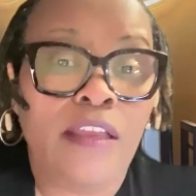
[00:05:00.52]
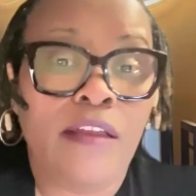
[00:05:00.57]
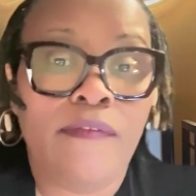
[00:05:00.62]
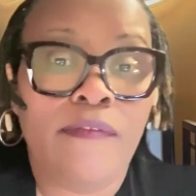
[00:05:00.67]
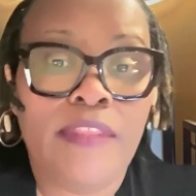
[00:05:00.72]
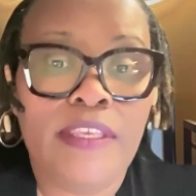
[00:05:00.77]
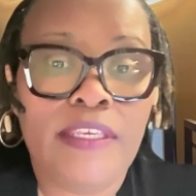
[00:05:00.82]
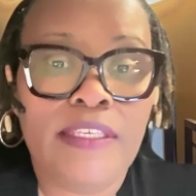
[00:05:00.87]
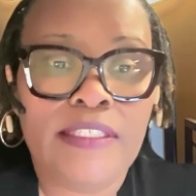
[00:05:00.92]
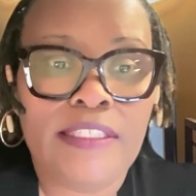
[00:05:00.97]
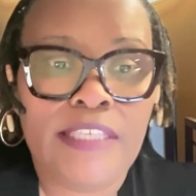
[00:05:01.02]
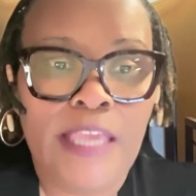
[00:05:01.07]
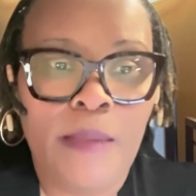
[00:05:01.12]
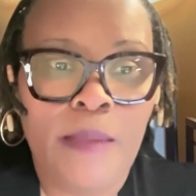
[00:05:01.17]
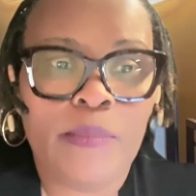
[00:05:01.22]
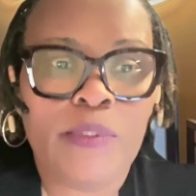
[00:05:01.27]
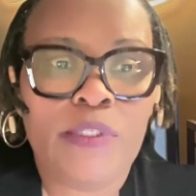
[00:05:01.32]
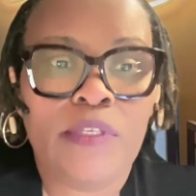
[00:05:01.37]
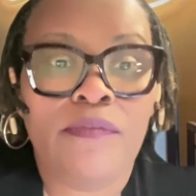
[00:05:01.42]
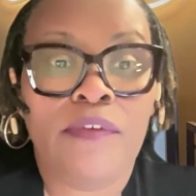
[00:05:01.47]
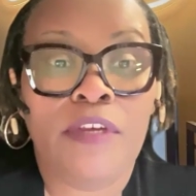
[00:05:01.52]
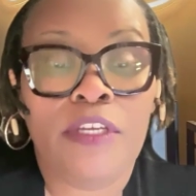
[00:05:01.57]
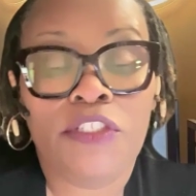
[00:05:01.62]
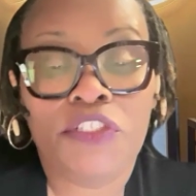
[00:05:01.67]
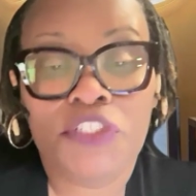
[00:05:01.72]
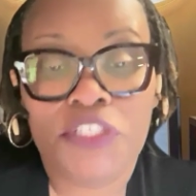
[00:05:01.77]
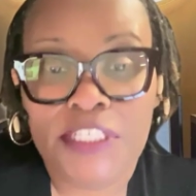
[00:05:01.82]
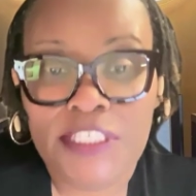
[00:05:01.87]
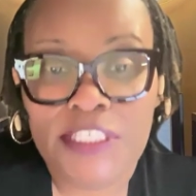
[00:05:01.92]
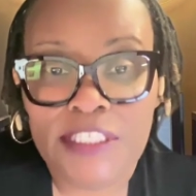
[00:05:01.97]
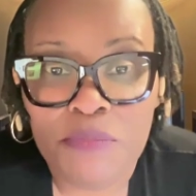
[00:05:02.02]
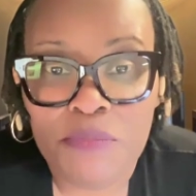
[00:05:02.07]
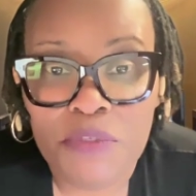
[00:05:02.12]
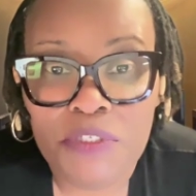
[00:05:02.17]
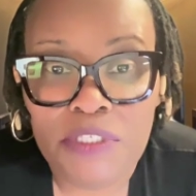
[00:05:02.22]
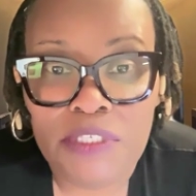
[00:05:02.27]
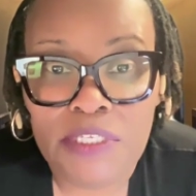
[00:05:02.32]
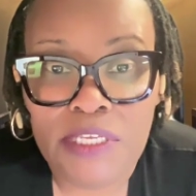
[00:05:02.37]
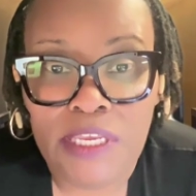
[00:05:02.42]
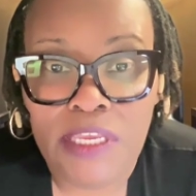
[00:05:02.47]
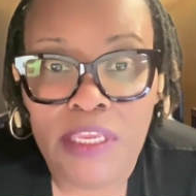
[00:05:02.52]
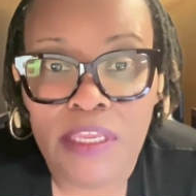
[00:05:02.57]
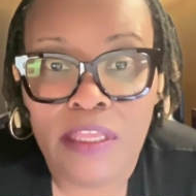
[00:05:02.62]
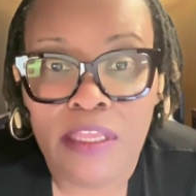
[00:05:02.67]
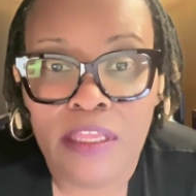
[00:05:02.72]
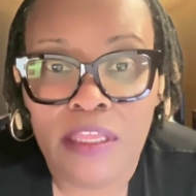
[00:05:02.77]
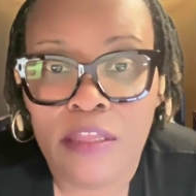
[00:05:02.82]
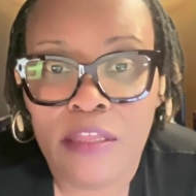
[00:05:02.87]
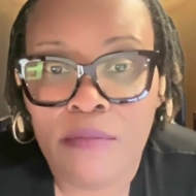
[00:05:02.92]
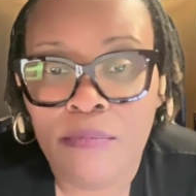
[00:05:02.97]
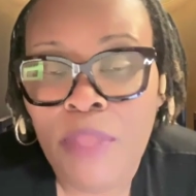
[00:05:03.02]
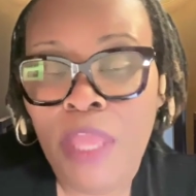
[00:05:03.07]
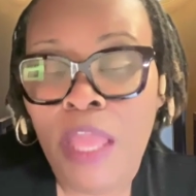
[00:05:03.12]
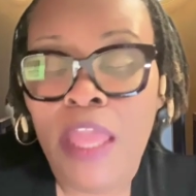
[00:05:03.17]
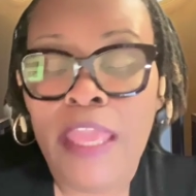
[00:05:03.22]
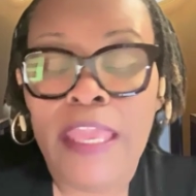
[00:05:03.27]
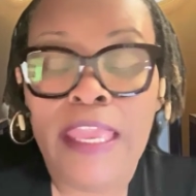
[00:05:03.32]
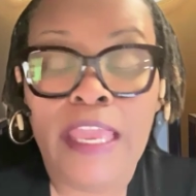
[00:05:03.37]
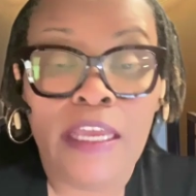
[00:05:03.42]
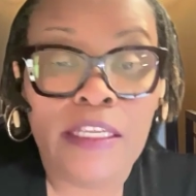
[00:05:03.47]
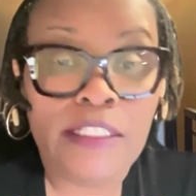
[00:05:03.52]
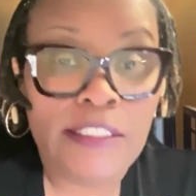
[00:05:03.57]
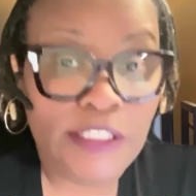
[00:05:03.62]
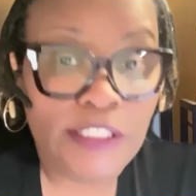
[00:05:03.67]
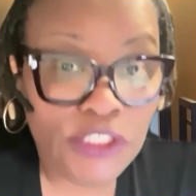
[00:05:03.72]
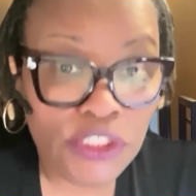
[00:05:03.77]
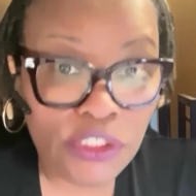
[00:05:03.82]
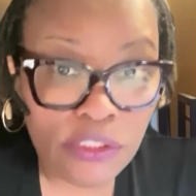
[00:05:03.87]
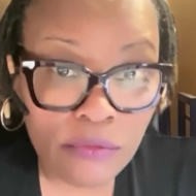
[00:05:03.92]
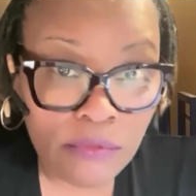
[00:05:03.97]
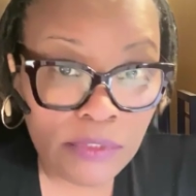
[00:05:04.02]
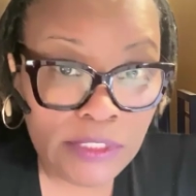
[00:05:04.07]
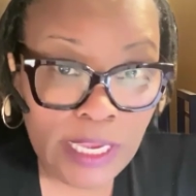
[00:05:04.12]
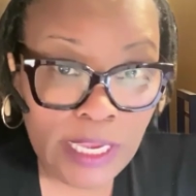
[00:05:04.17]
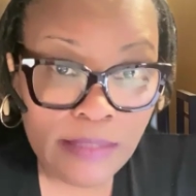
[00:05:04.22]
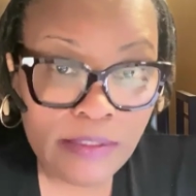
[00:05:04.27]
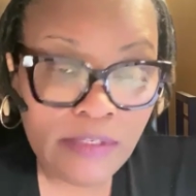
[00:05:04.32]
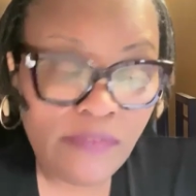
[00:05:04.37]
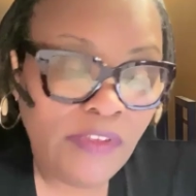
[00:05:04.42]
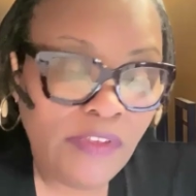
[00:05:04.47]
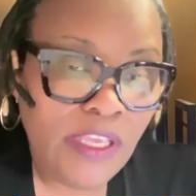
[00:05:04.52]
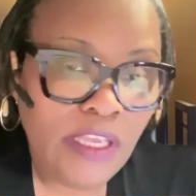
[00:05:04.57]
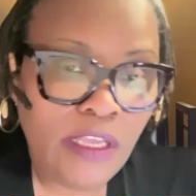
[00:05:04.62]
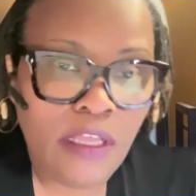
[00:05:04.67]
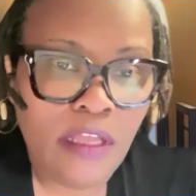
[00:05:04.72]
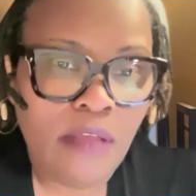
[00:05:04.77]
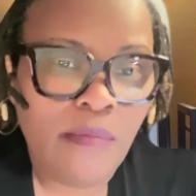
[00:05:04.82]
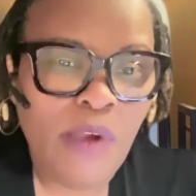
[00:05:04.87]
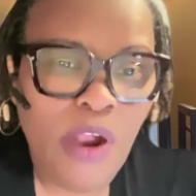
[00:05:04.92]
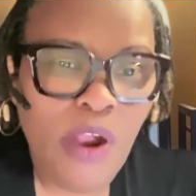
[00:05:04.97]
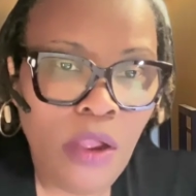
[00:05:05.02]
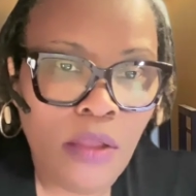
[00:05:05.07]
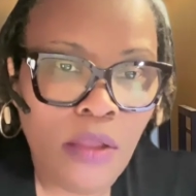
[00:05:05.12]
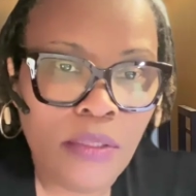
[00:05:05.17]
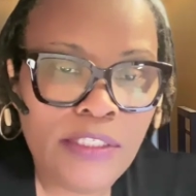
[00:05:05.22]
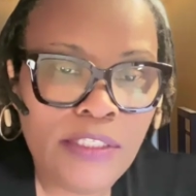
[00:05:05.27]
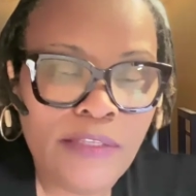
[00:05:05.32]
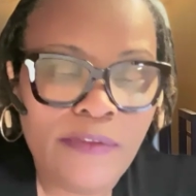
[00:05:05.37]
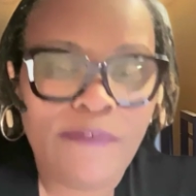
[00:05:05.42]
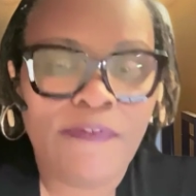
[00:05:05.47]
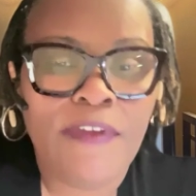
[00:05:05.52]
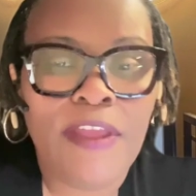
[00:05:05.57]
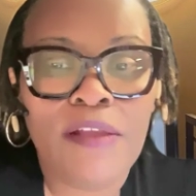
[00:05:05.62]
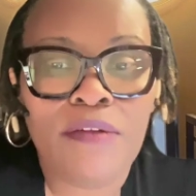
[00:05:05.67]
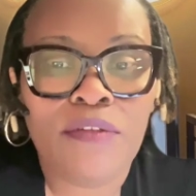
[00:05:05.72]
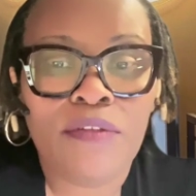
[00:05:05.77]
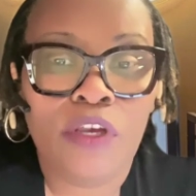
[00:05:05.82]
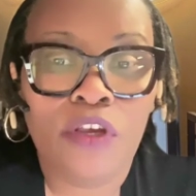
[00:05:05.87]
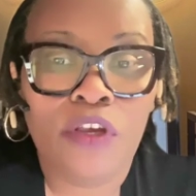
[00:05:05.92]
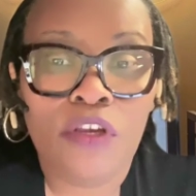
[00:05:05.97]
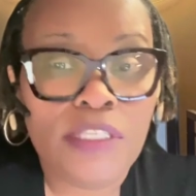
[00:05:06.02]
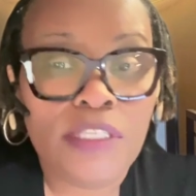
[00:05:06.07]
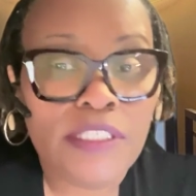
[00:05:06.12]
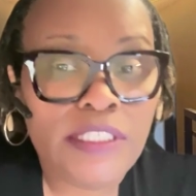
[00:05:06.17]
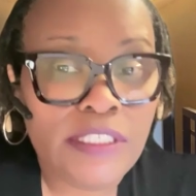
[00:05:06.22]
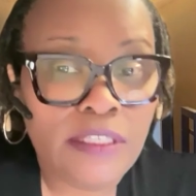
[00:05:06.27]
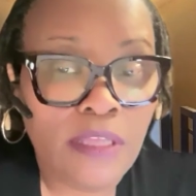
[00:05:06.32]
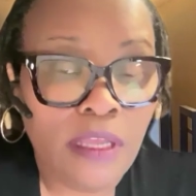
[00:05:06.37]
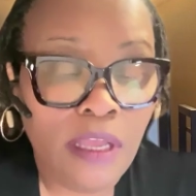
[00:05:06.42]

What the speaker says: of these types of adjustments to income, additional types of income are also found on